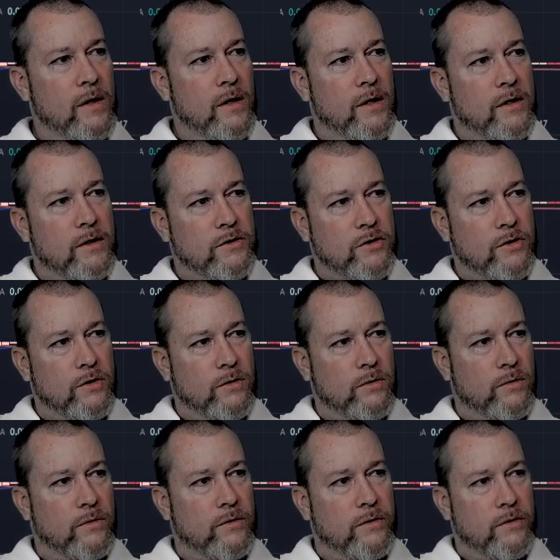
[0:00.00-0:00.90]

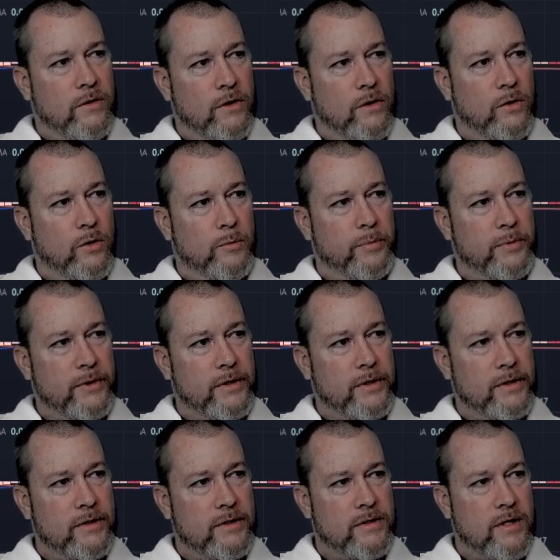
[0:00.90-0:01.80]
So the hope
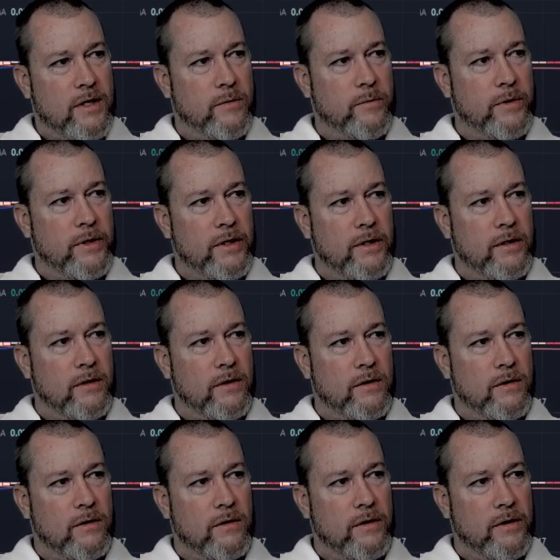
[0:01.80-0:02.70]
is that we
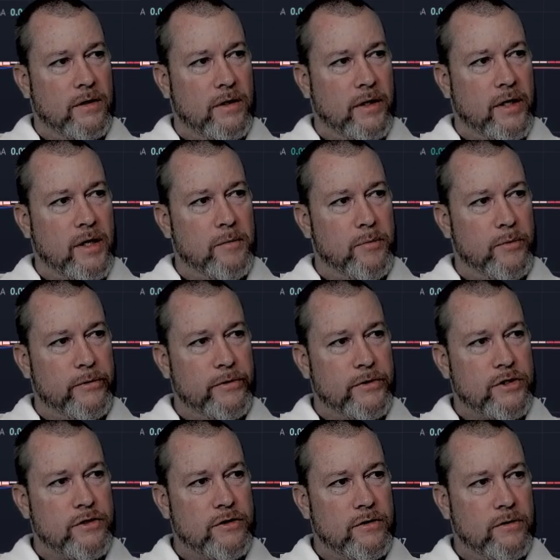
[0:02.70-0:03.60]
are in like a
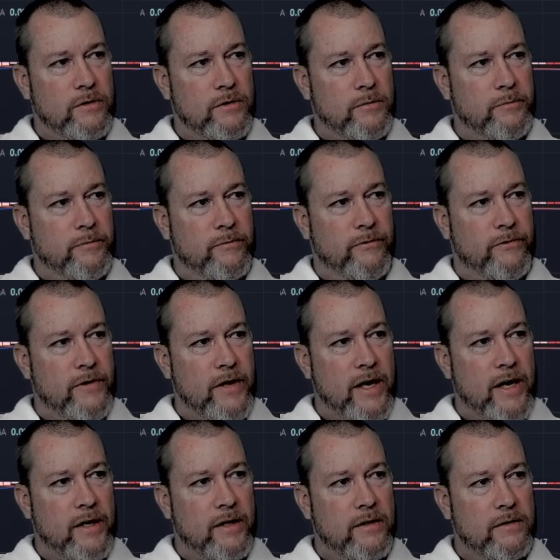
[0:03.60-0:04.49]
bullish little
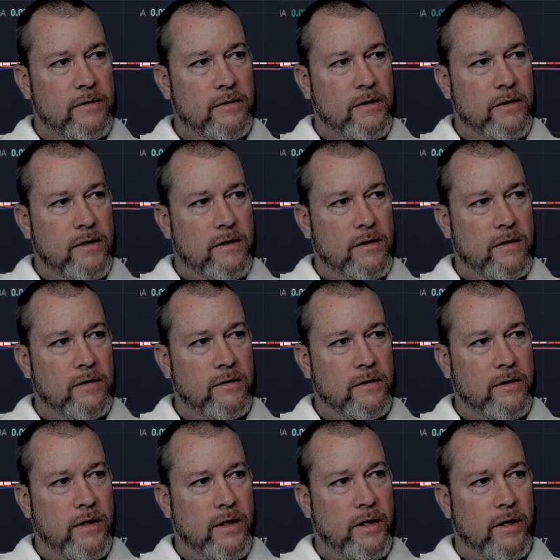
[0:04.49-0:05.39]
flag here,
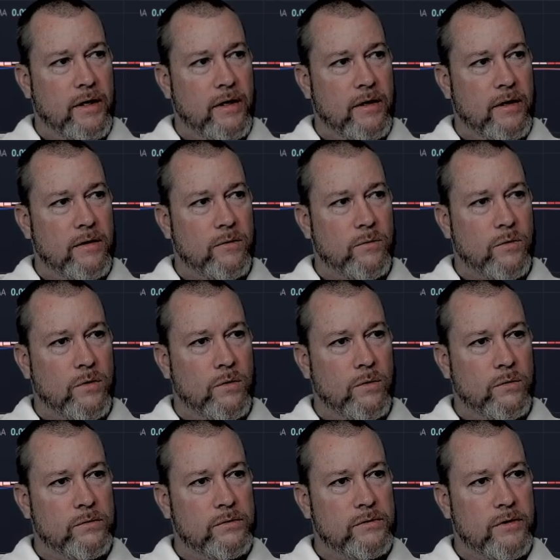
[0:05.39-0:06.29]
and we're
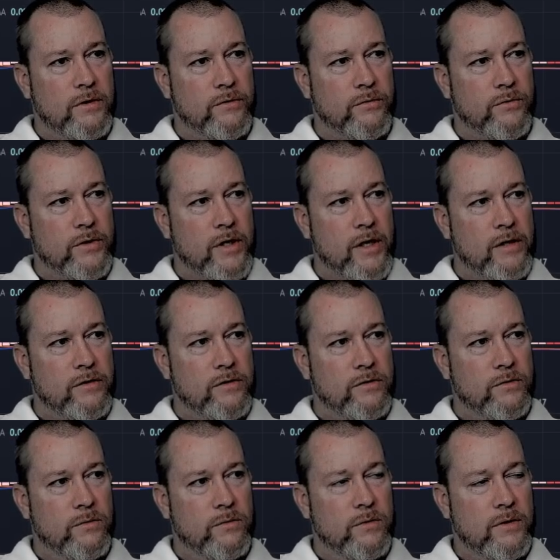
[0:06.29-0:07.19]
holding the
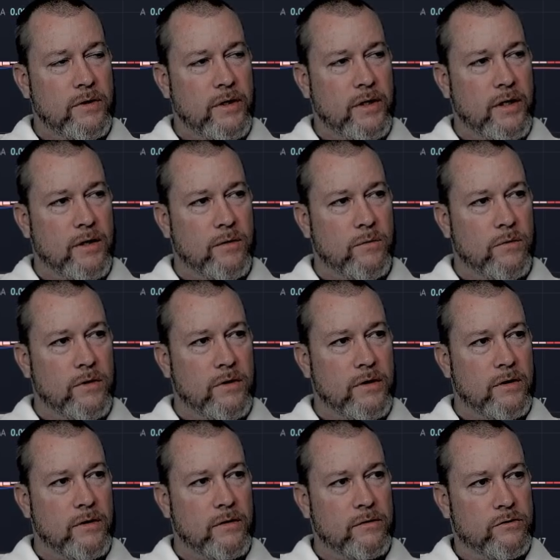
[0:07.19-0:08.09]
382, and we're
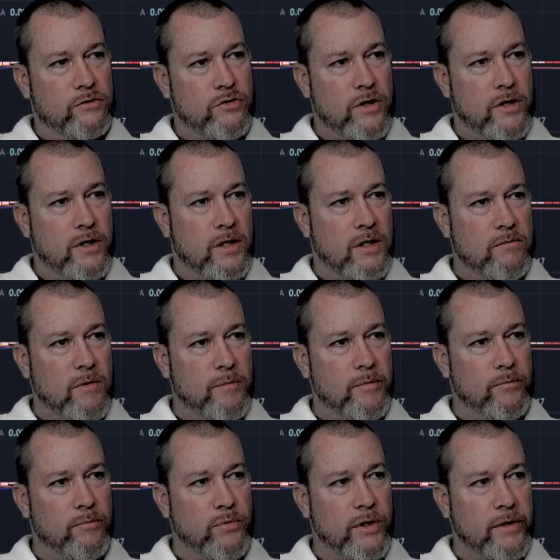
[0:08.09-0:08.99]
going to try to come up
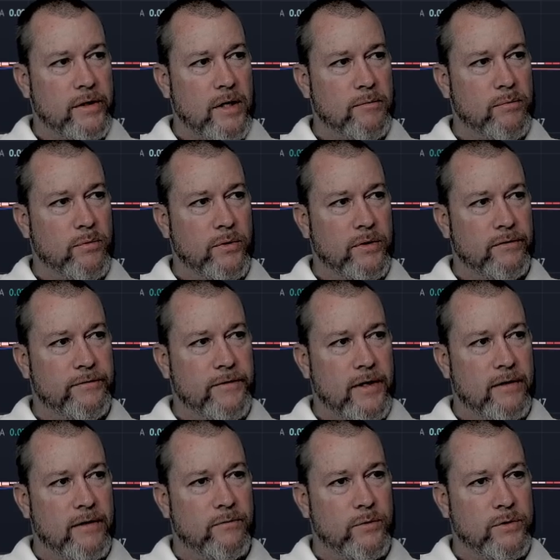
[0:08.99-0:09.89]
and break that
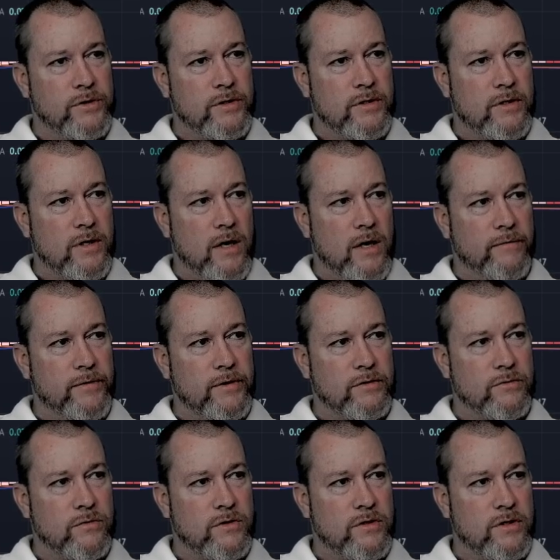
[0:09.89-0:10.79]
0.5, which is the
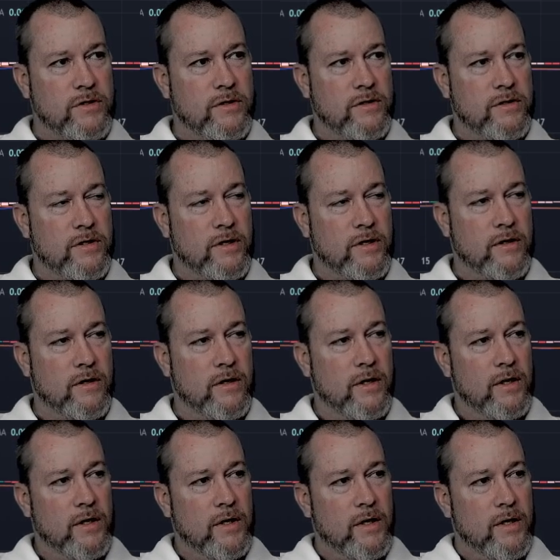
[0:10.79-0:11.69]
obvious resistance here.
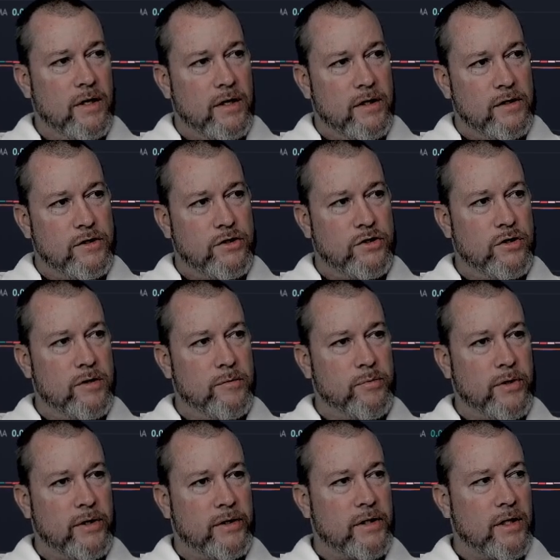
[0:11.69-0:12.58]
And should it
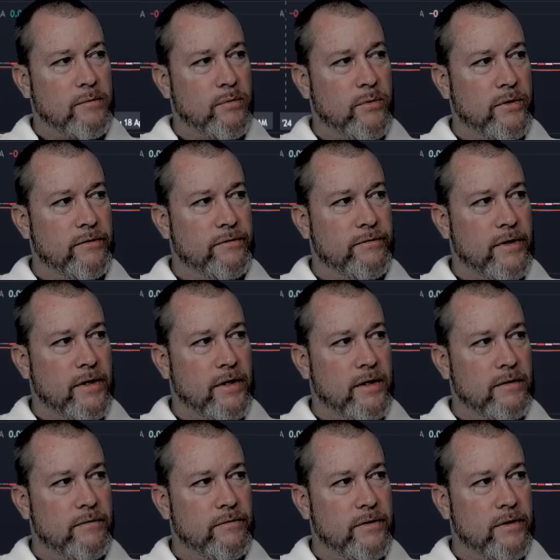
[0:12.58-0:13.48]
break that 0.5,